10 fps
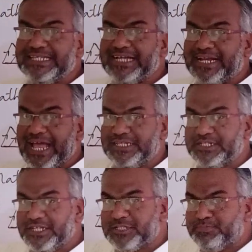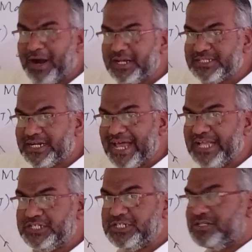is attached, this part is
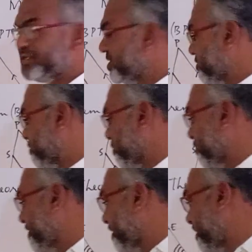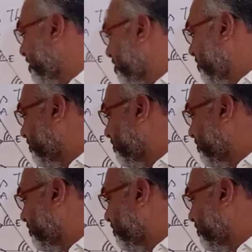attached. So here